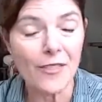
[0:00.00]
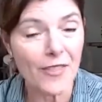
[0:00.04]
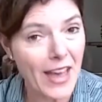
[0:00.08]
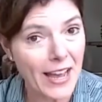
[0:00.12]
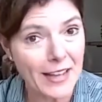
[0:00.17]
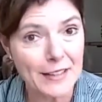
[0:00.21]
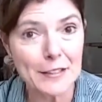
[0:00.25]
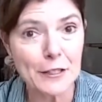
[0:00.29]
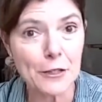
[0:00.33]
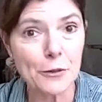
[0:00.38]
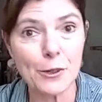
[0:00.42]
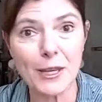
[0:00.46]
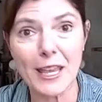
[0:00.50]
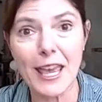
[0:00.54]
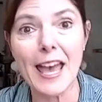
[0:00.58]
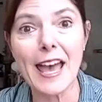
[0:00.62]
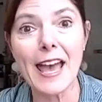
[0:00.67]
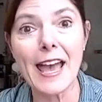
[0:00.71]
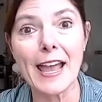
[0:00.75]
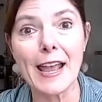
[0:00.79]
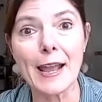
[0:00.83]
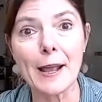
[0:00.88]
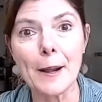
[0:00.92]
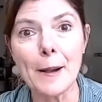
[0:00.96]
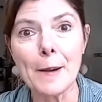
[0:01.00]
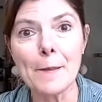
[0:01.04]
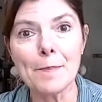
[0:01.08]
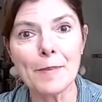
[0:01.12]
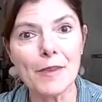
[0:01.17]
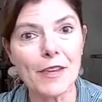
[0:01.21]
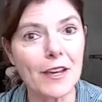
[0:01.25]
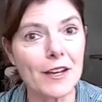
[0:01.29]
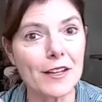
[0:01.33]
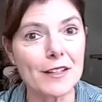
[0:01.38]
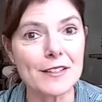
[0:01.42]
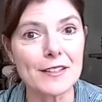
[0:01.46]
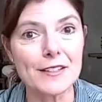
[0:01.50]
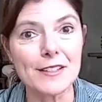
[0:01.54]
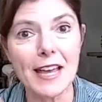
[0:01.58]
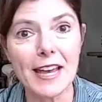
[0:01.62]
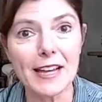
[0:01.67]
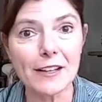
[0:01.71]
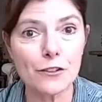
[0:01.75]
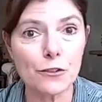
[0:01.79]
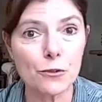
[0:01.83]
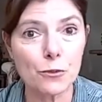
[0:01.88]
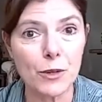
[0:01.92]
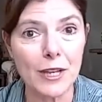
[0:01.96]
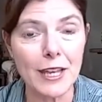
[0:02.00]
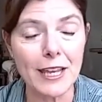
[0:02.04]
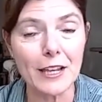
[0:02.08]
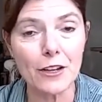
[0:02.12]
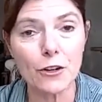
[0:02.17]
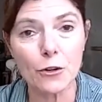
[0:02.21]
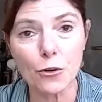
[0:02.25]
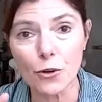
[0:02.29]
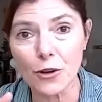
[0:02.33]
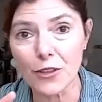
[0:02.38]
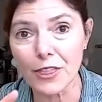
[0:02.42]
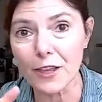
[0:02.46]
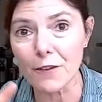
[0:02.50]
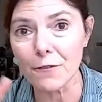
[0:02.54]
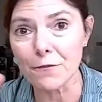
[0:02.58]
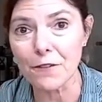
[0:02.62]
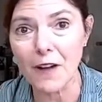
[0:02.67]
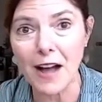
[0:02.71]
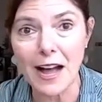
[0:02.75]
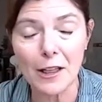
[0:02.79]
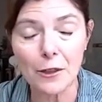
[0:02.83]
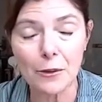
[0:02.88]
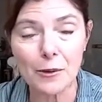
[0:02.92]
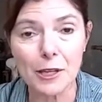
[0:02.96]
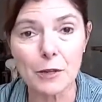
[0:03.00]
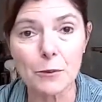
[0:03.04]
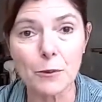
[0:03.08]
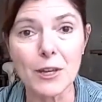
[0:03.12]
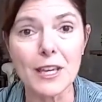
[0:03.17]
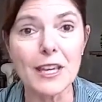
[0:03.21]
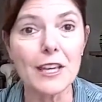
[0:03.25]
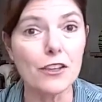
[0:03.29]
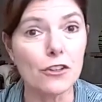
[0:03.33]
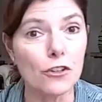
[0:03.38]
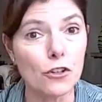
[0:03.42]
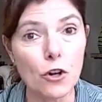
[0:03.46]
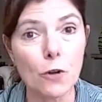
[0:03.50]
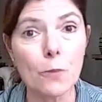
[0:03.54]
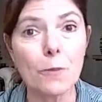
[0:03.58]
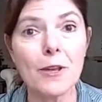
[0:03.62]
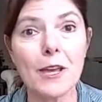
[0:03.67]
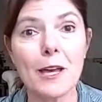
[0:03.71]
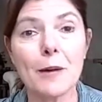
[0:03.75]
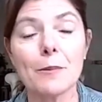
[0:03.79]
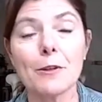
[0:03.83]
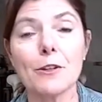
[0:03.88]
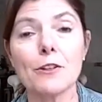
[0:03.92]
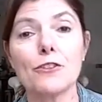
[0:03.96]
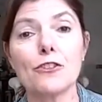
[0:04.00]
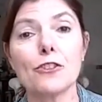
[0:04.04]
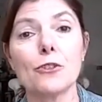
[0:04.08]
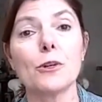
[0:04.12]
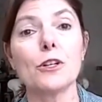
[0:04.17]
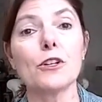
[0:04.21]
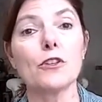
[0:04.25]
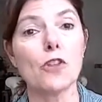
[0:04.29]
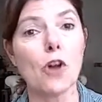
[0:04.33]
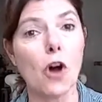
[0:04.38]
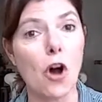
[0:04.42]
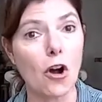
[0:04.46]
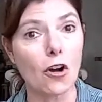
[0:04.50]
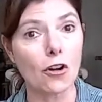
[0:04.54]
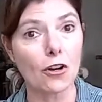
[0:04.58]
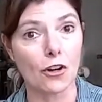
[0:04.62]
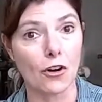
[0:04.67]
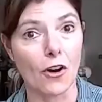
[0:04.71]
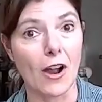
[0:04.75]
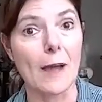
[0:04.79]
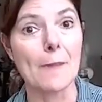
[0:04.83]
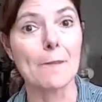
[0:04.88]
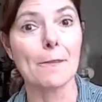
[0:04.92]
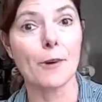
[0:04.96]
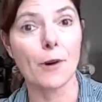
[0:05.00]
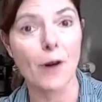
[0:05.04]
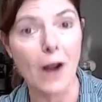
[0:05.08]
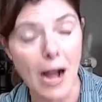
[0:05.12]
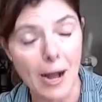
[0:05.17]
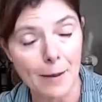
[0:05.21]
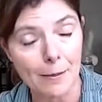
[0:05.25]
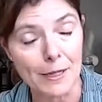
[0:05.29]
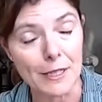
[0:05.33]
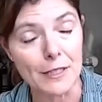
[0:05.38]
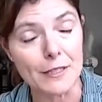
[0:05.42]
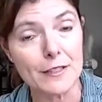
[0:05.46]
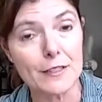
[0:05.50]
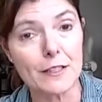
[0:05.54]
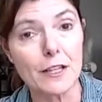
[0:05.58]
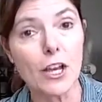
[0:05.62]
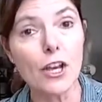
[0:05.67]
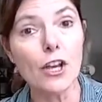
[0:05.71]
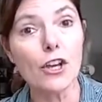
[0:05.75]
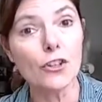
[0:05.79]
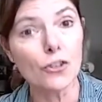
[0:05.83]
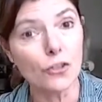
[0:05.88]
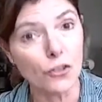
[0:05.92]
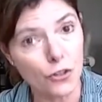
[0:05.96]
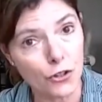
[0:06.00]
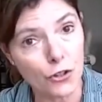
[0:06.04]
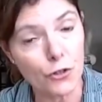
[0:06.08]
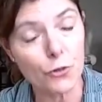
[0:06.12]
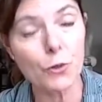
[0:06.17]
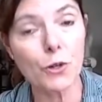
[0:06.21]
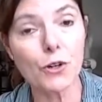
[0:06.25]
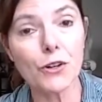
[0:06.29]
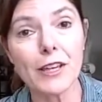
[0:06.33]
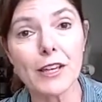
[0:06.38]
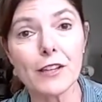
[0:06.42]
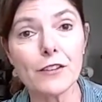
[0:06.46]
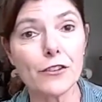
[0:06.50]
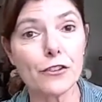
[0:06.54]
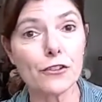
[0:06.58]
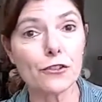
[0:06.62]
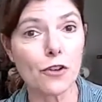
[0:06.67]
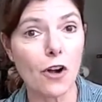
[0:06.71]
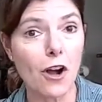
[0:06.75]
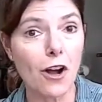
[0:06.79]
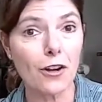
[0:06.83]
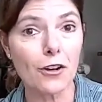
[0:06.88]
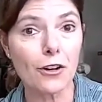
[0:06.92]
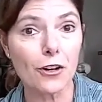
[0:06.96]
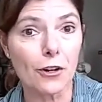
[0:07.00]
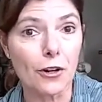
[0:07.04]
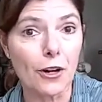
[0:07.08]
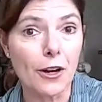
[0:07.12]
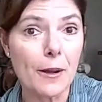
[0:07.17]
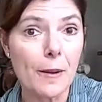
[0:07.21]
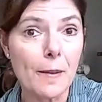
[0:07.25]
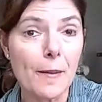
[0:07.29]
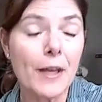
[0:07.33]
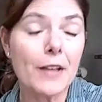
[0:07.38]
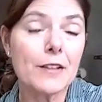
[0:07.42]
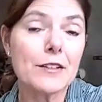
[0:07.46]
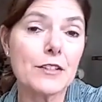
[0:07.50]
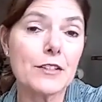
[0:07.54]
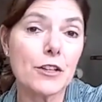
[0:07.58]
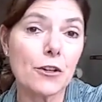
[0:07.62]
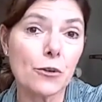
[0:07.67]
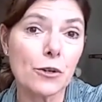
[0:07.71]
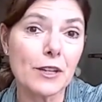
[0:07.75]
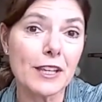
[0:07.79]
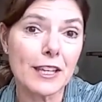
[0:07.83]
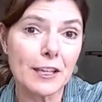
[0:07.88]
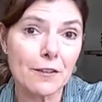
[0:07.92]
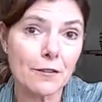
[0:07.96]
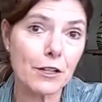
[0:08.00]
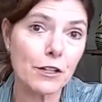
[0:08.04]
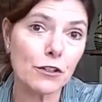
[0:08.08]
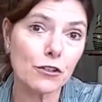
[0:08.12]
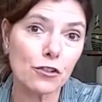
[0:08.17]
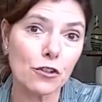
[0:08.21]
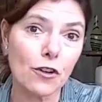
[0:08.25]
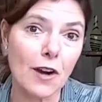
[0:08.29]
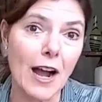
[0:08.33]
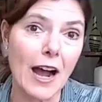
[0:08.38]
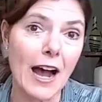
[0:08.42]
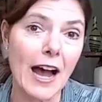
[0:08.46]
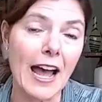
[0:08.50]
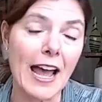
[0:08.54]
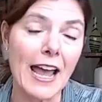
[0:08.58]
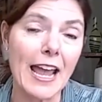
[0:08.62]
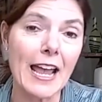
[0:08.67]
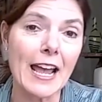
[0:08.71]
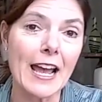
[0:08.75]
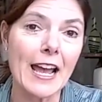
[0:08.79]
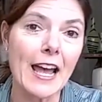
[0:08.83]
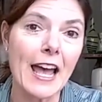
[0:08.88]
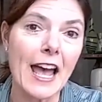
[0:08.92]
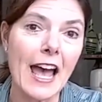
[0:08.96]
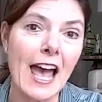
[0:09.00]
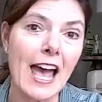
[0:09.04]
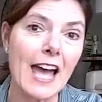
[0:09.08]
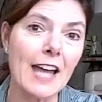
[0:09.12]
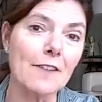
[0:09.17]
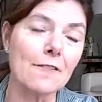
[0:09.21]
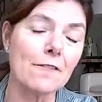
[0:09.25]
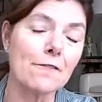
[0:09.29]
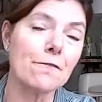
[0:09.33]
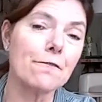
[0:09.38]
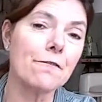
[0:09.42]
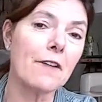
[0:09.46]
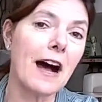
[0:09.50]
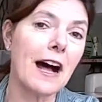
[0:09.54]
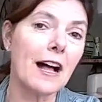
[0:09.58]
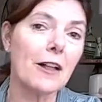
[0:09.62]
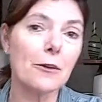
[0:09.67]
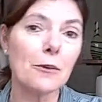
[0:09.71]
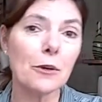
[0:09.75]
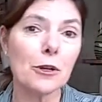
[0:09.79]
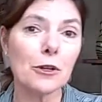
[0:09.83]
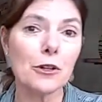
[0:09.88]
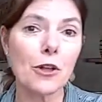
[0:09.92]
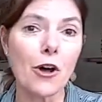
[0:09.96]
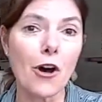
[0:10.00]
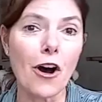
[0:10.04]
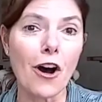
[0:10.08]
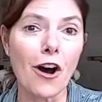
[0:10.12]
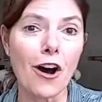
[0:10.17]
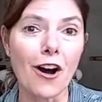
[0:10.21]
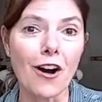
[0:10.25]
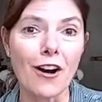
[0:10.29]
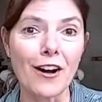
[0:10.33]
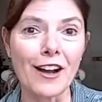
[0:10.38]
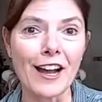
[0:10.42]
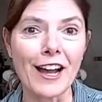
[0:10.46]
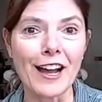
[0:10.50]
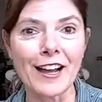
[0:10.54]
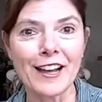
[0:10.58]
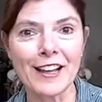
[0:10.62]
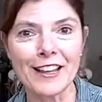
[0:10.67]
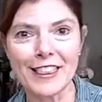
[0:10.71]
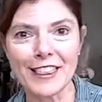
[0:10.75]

That's okay, because next week or the following week, you'll be able to do it longer. I promise you will get stronger. So give it a try and follow along.